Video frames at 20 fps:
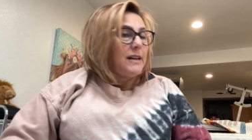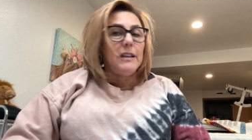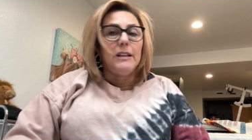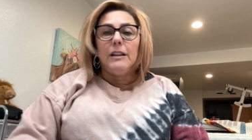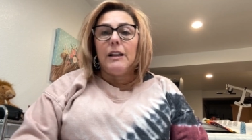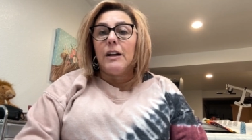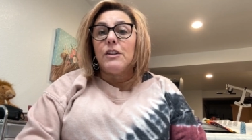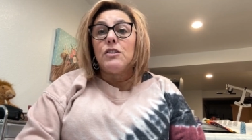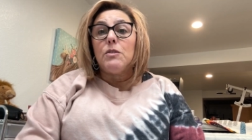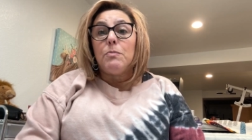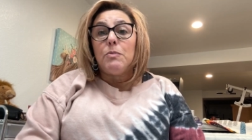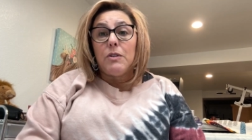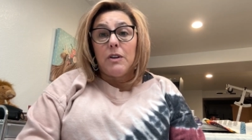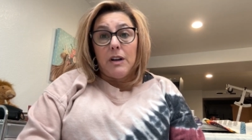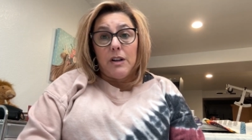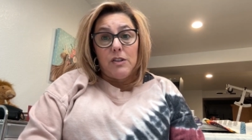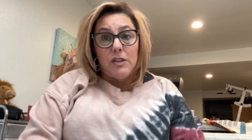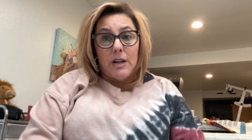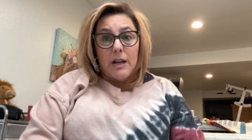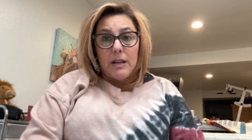Lots of
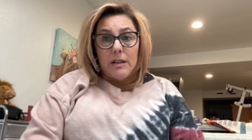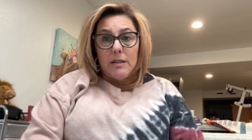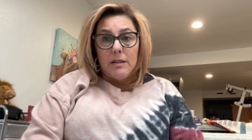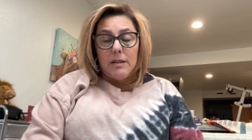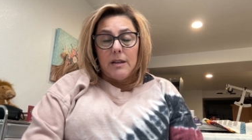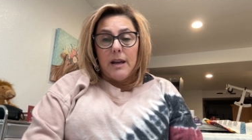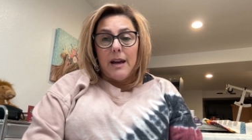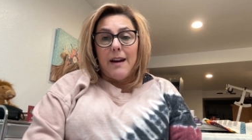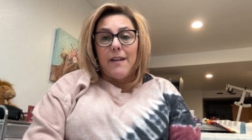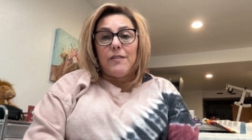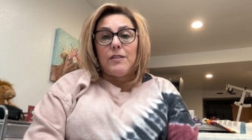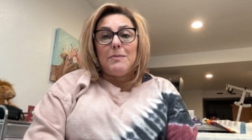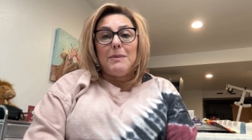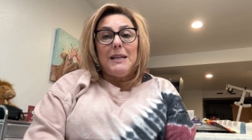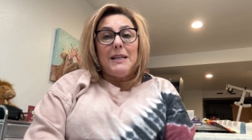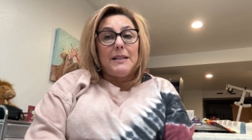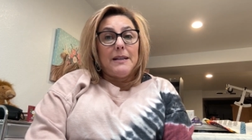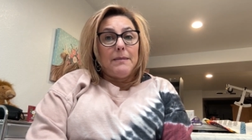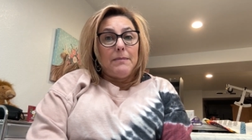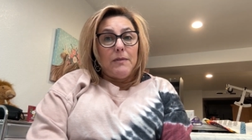projects that have to be
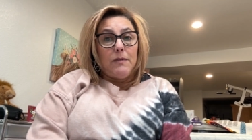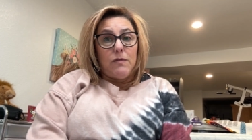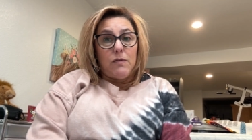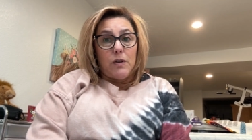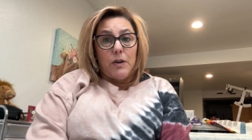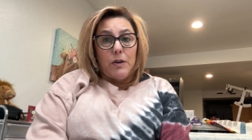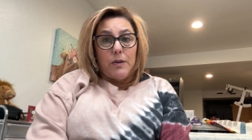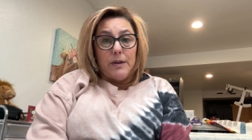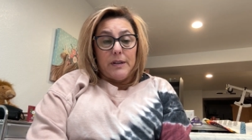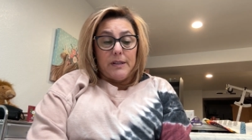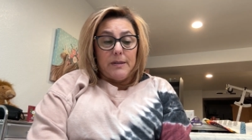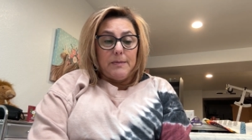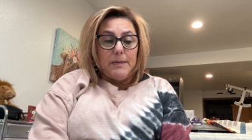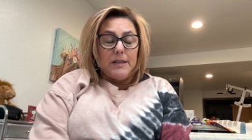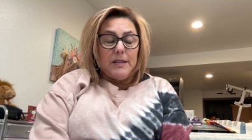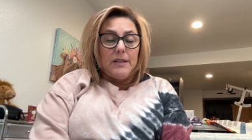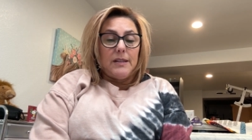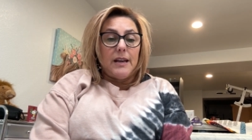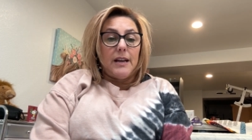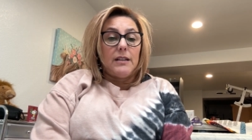done before
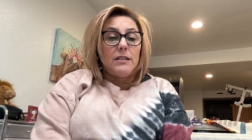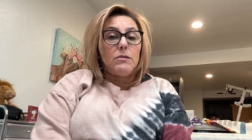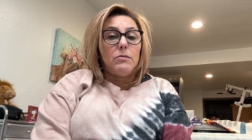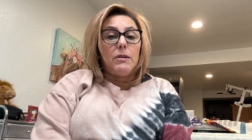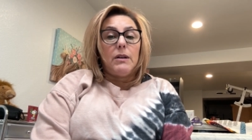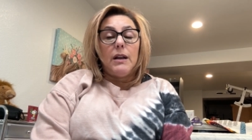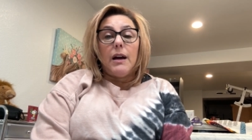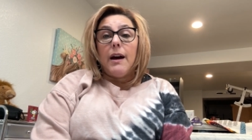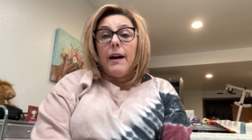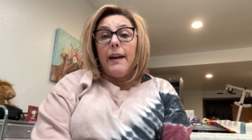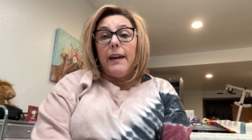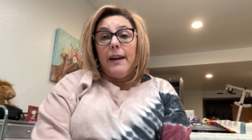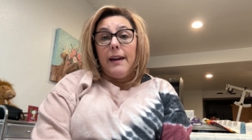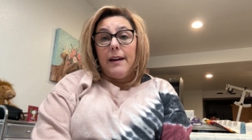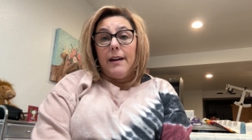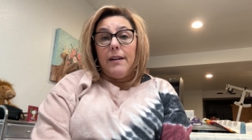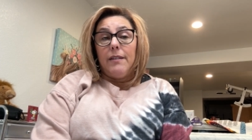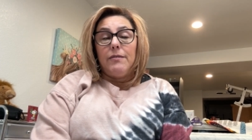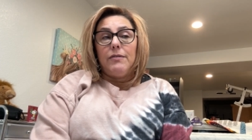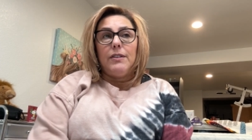Christmas. That's what I
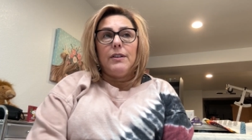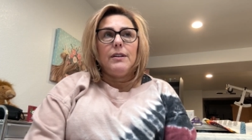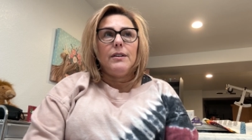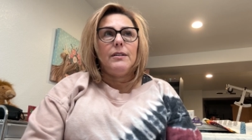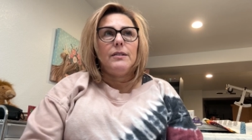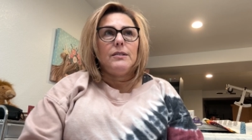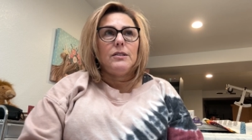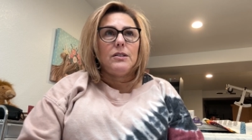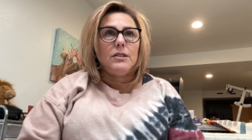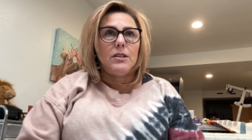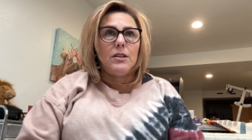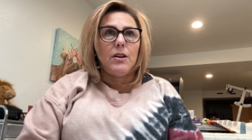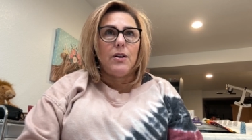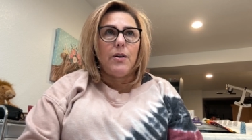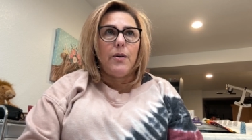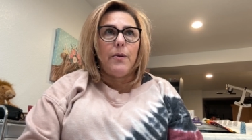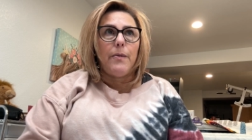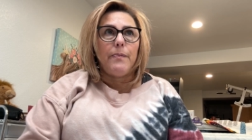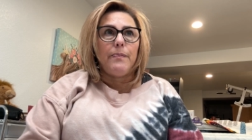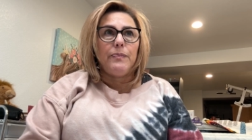have.
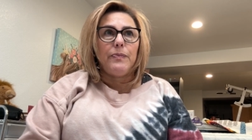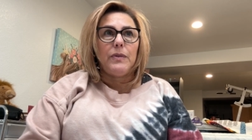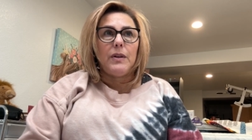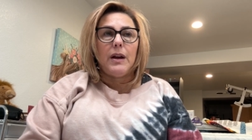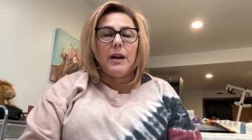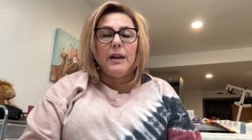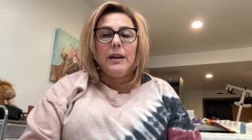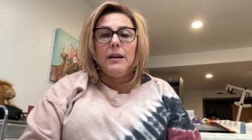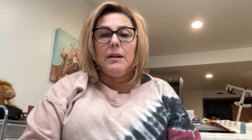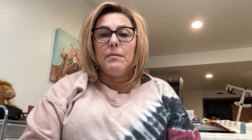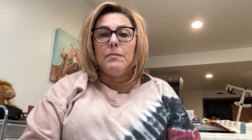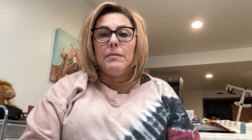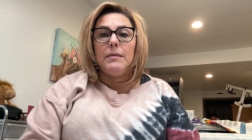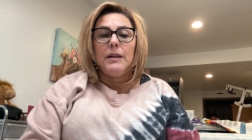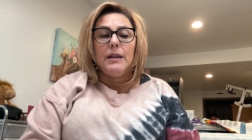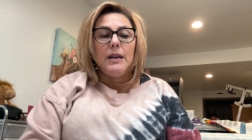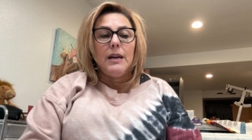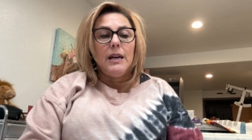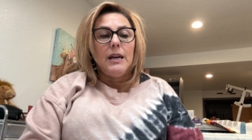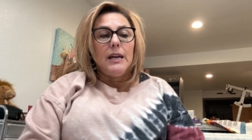So I am,
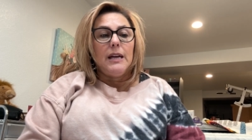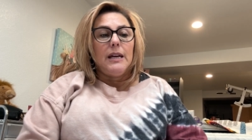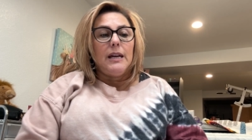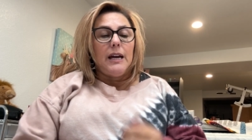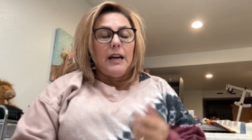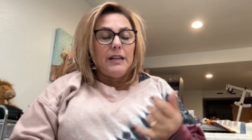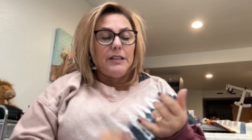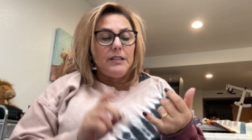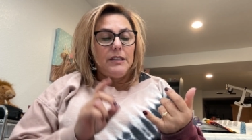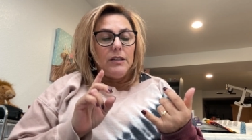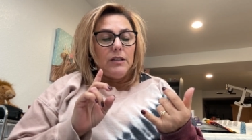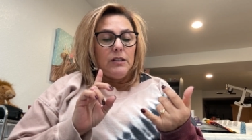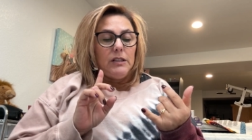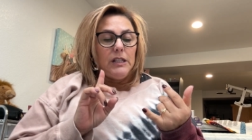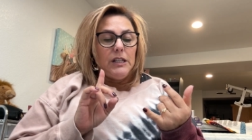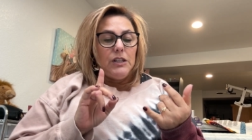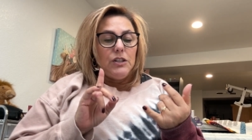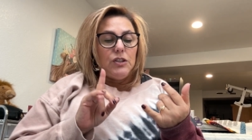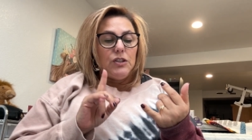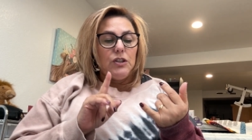I still
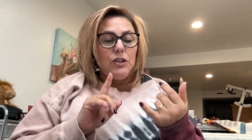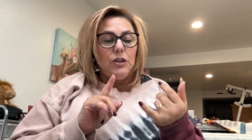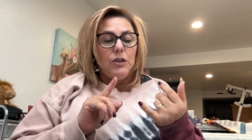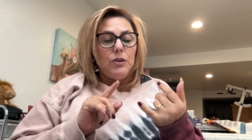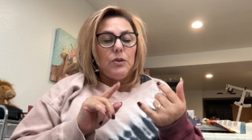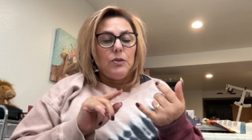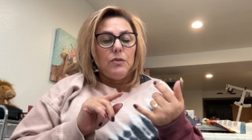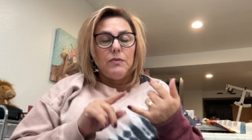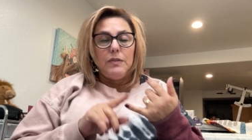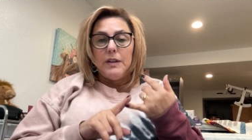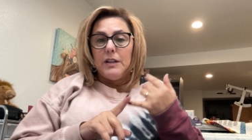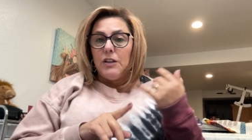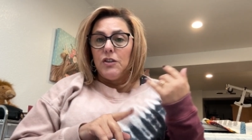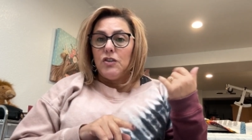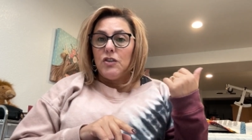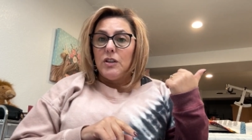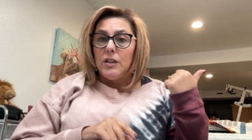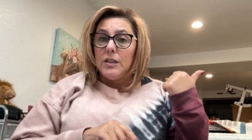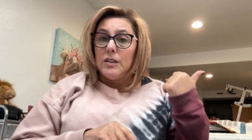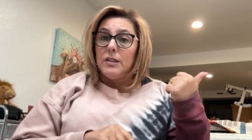need to
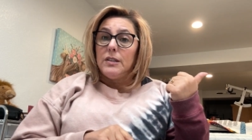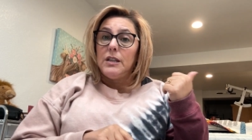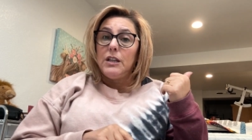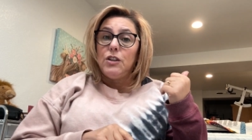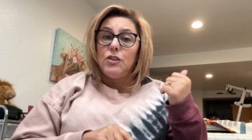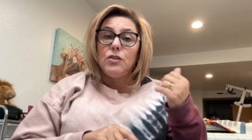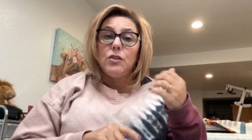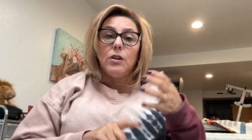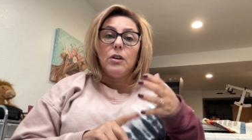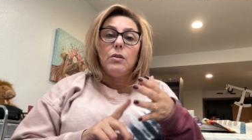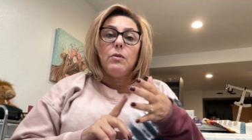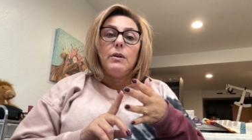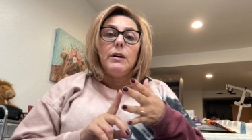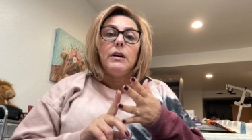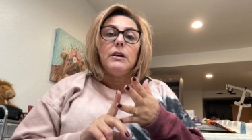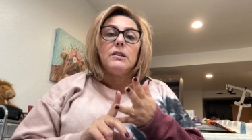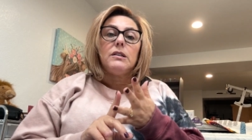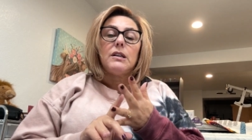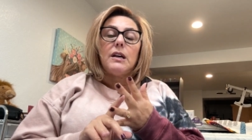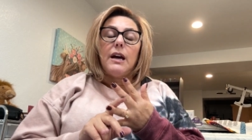finish this t-shirt
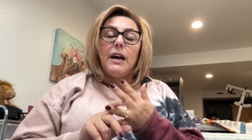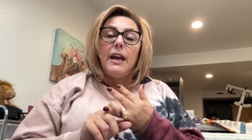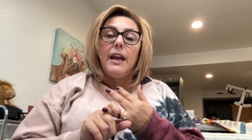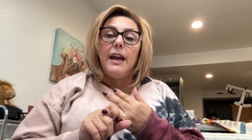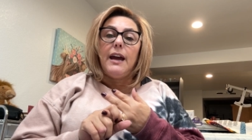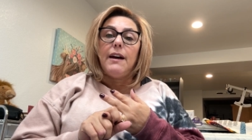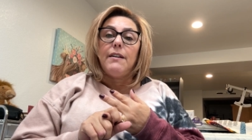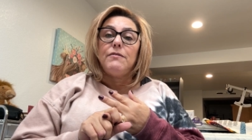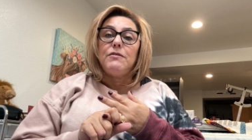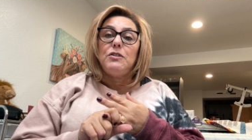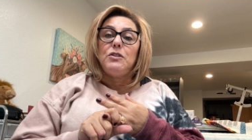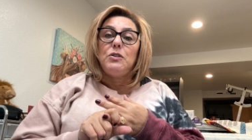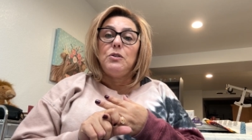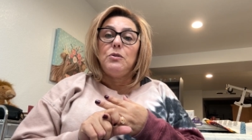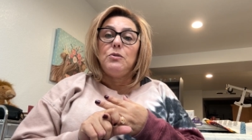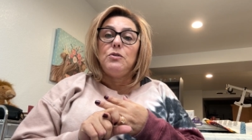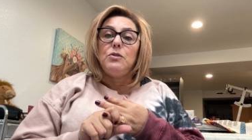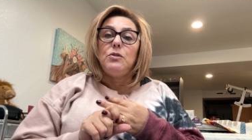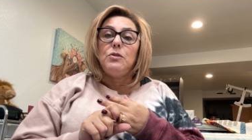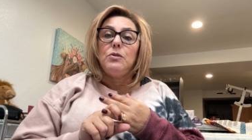quilt. I have
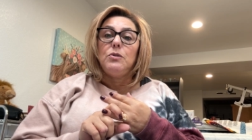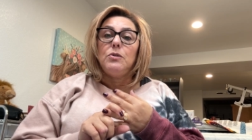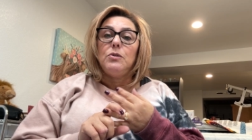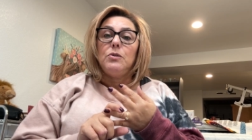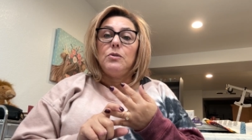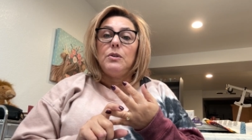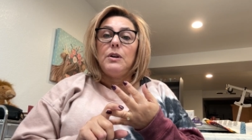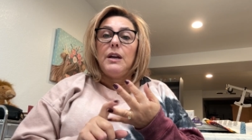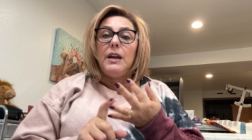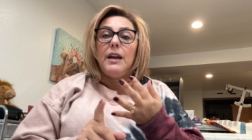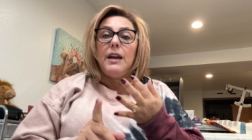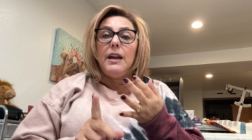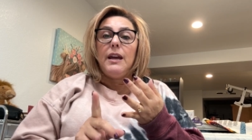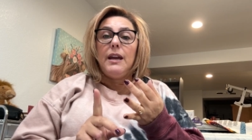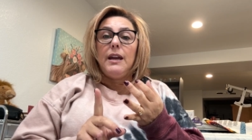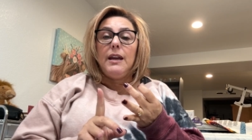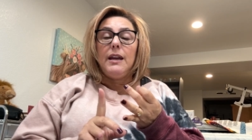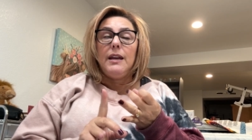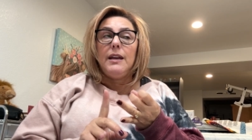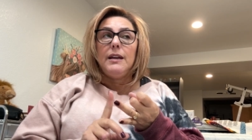to do
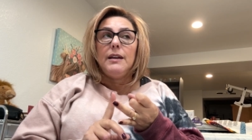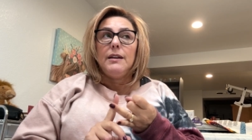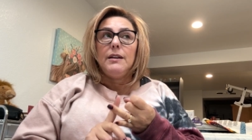a